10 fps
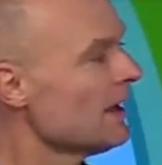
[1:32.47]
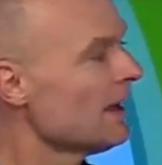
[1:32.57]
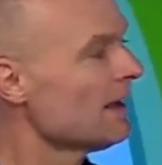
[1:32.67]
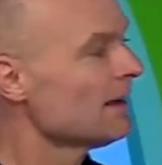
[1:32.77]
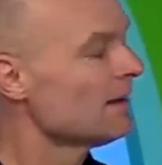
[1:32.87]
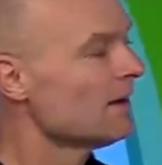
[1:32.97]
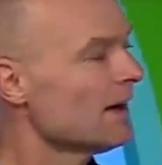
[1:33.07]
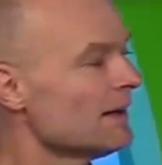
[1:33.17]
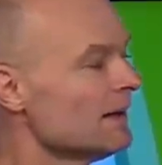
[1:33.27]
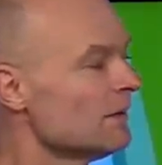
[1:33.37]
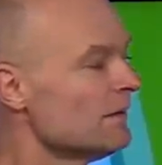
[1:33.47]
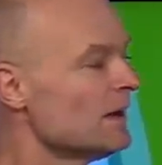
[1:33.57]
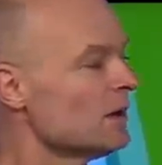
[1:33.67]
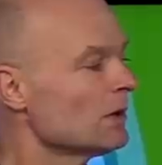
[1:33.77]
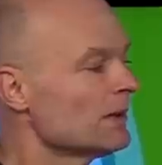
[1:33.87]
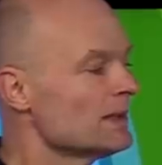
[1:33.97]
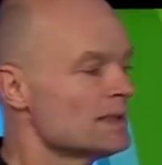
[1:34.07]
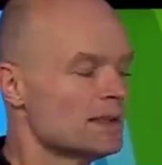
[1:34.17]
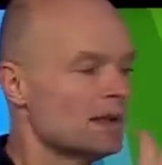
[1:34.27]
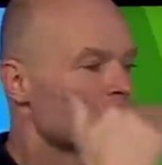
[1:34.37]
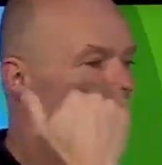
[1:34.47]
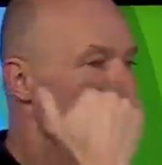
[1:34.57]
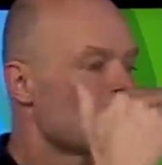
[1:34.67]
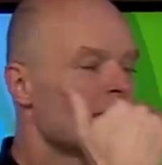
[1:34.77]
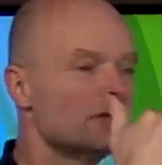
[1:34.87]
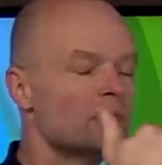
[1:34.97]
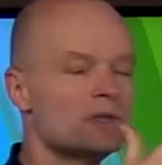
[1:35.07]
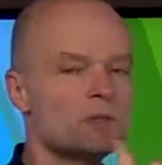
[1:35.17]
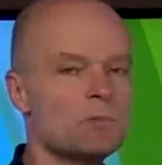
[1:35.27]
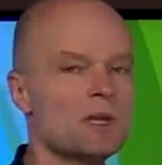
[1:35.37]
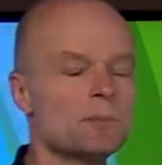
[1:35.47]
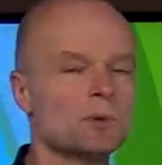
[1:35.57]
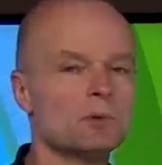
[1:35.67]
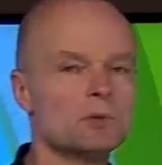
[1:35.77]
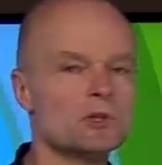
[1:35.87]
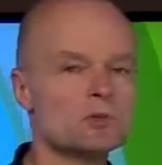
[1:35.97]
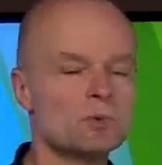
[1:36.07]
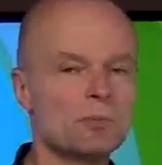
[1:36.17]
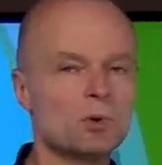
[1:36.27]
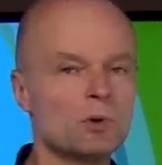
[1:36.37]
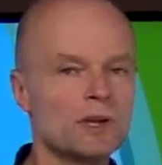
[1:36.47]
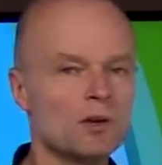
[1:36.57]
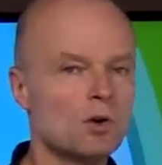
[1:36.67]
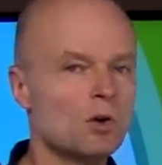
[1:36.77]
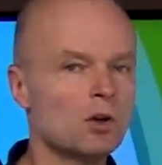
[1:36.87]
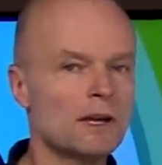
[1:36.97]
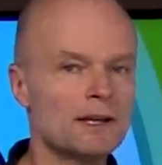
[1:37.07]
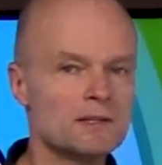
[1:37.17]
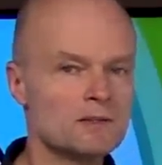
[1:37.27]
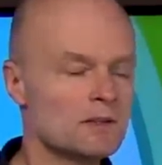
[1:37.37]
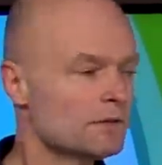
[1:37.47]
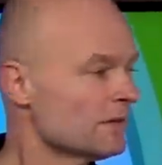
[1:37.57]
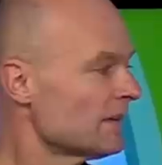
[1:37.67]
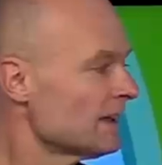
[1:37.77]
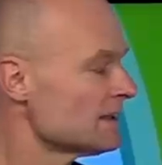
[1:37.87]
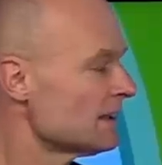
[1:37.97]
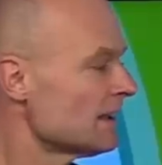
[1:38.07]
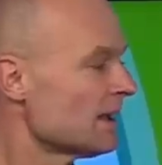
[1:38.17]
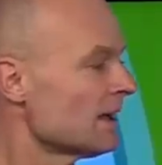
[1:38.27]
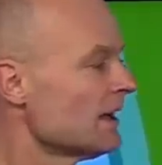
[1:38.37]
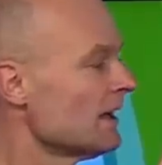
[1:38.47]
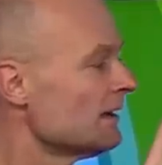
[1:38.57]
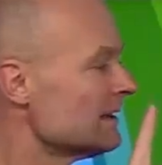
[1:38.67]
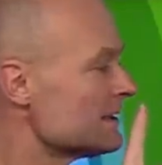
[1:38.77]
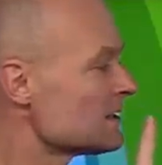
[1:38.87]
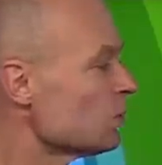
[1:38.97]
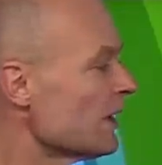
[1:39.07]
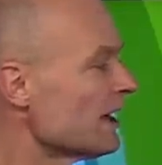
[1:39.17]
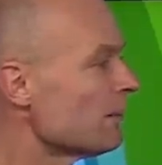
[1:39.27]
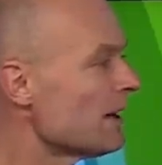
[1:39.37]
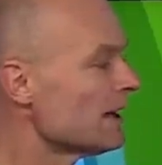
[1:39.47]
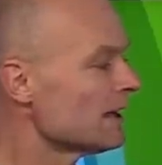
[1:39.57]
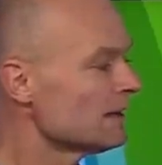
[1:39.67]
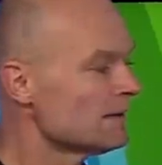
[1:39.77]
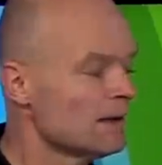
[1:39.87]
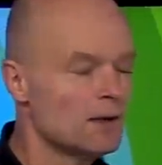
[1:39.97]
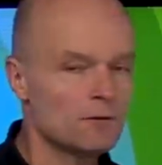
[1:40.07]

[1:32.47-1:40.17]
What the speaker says: And I did a video on this, and there were hundreds of people who were just reporting all kinds of different things, and they swear by it